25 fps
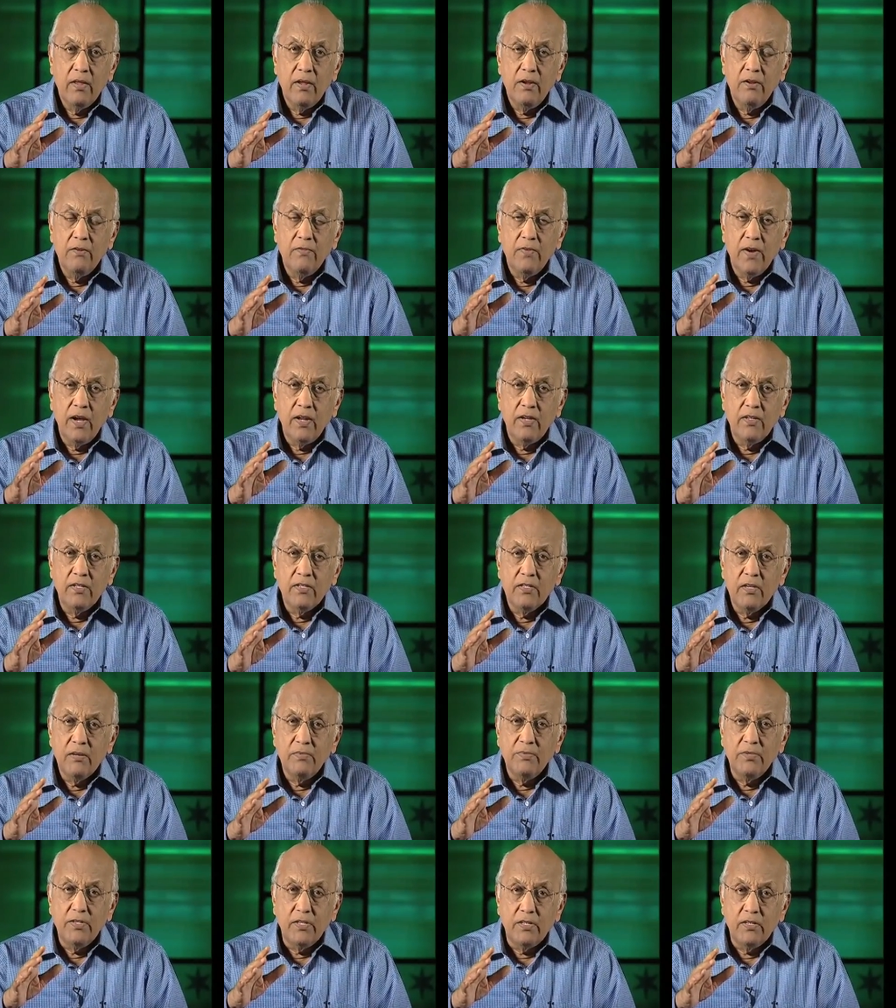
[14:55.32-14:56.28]
that you find in
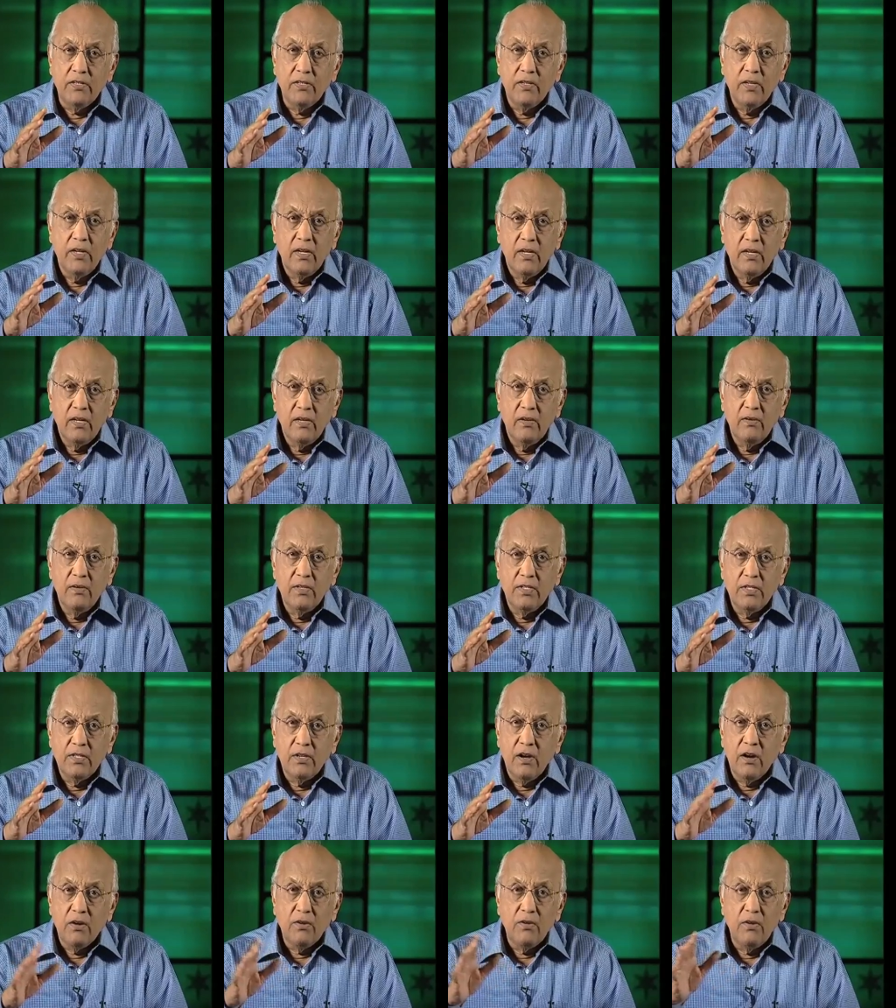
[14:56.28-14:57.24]
Scripture,
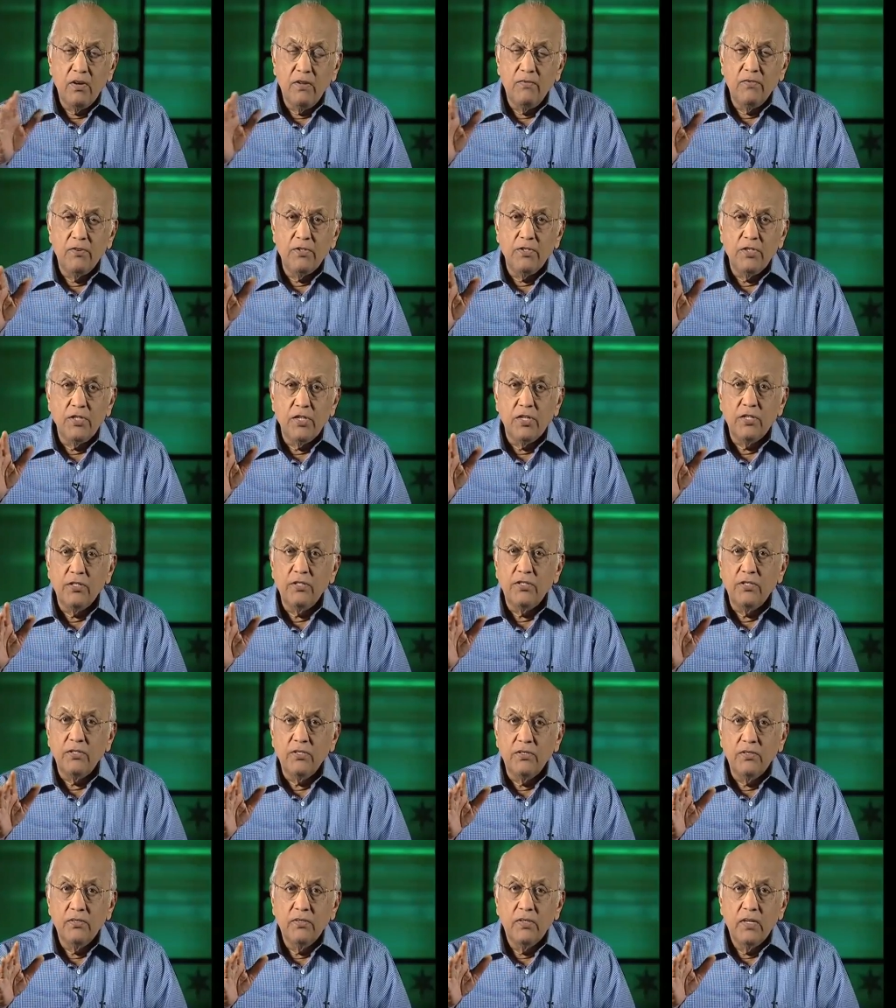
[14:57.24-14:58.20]
which is not only for
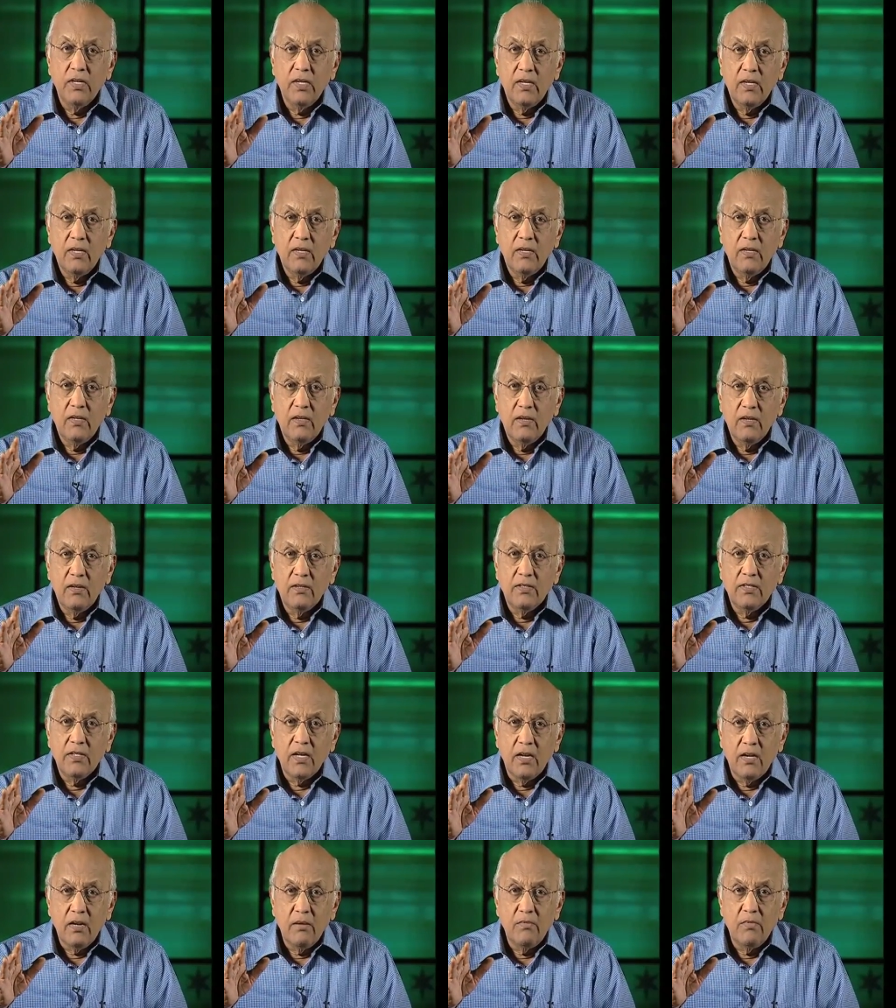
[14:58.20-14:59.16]
church on
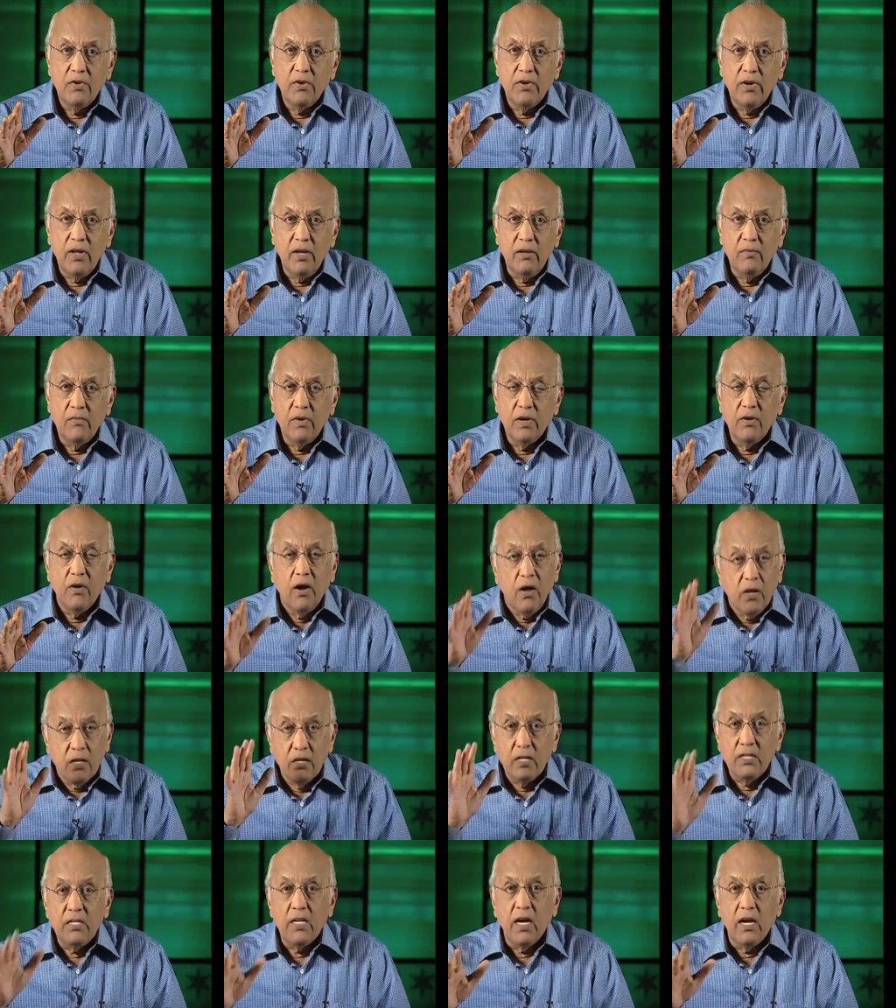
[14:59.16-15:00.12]
uh, Sunday morning, but
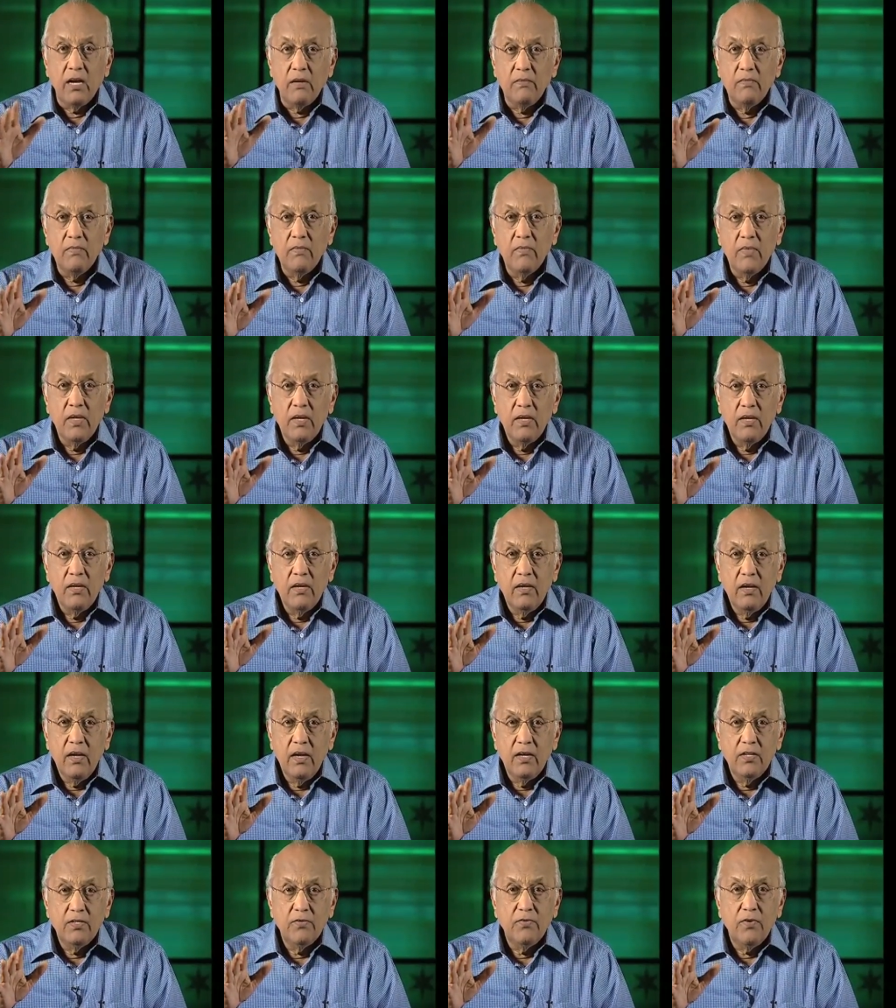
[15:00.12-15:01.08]
all the time,
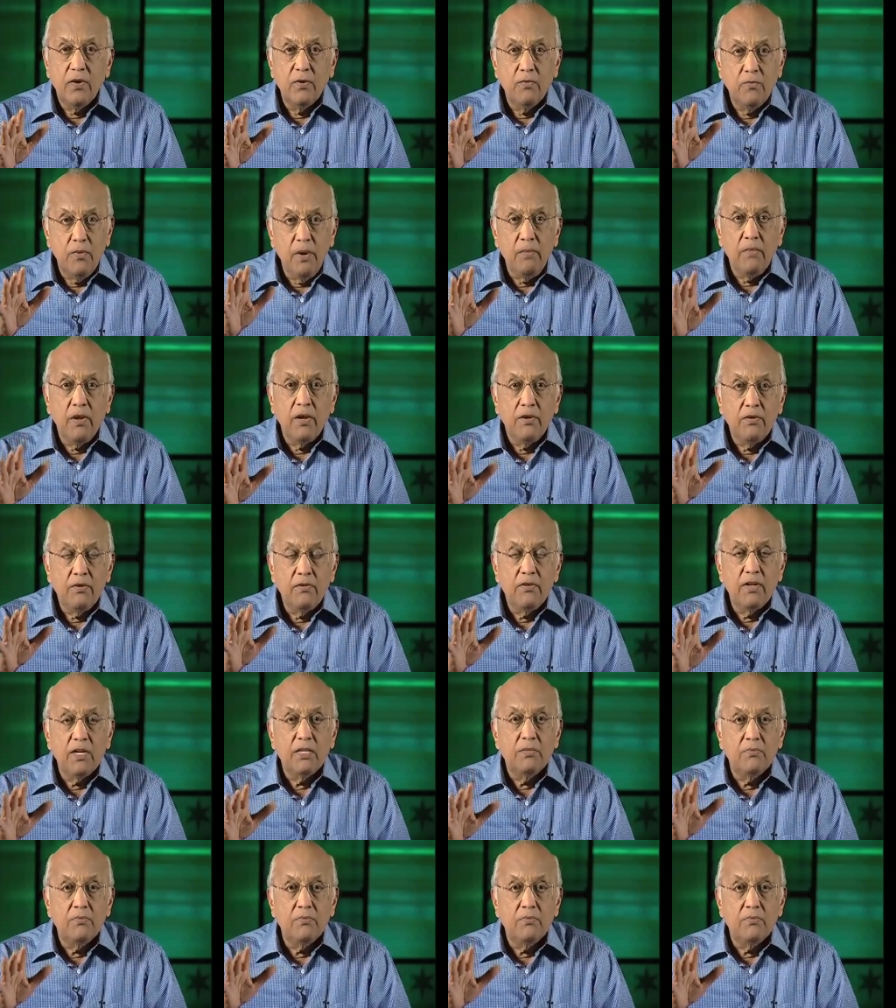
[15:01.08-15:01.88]
is for women to